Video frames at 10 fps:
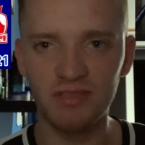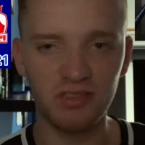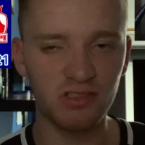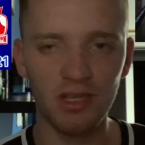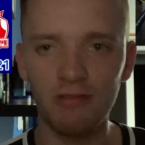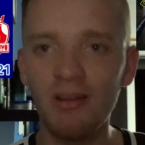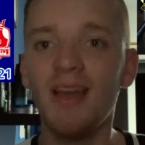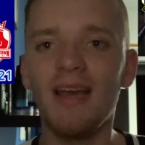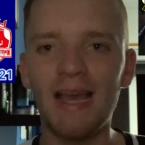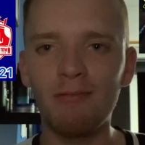So
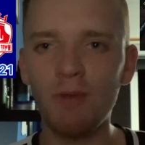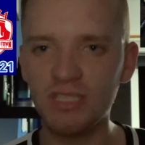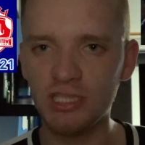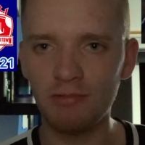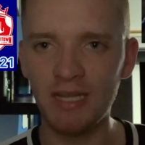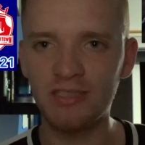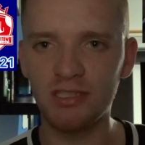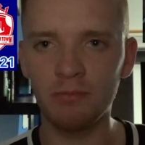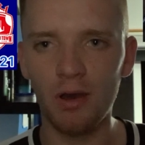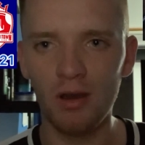what a way to
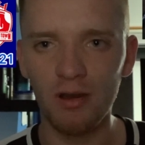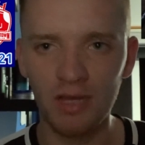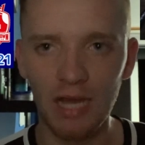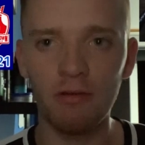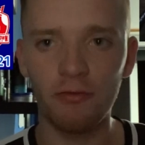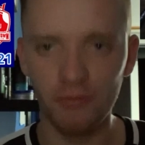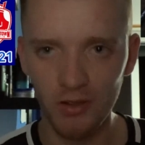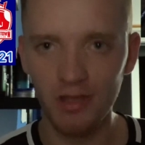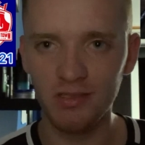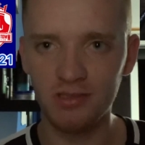mark our
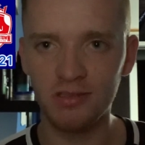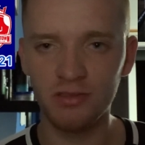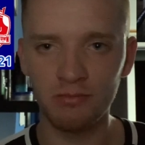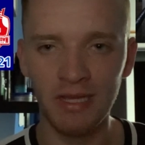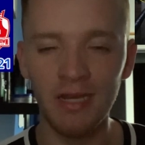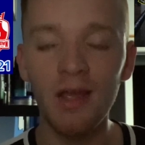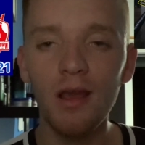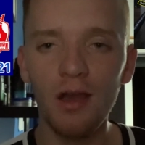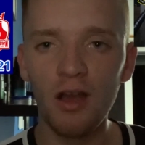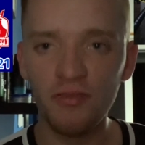first win
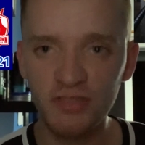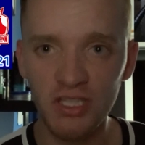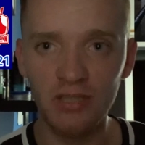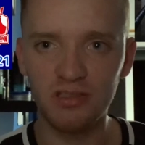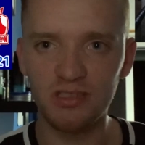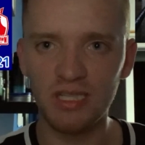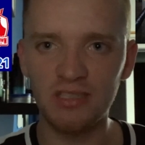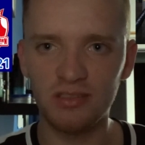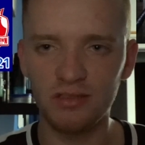of the new season.